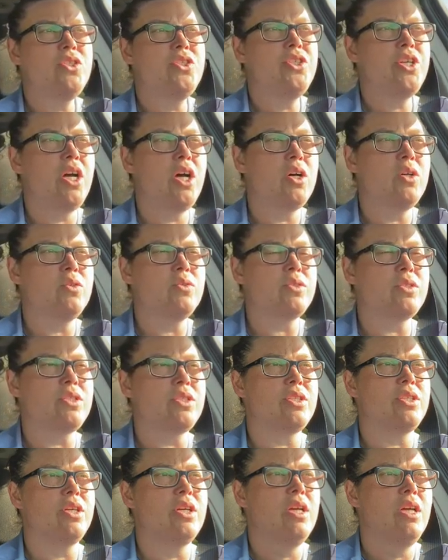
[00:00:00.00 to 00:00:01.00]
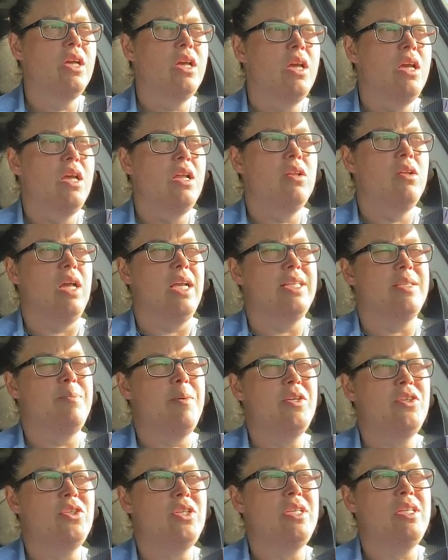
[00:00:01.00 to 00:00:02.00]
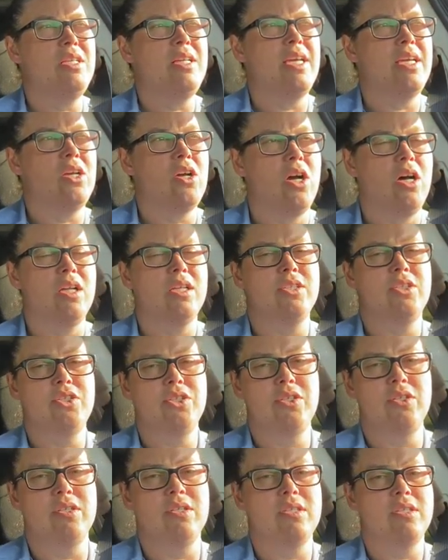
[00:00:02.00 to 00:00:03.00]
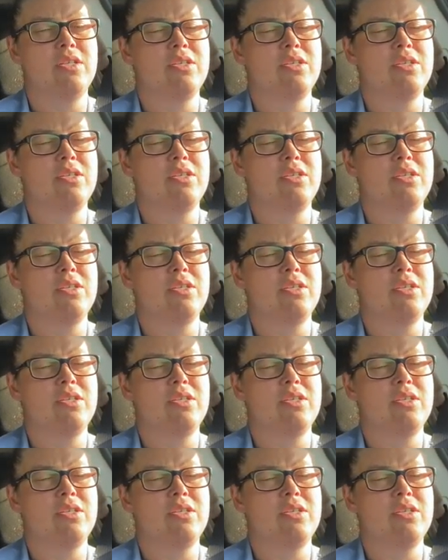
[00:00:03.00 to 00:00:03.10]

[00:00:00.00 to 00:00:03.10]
don't, especially like college students,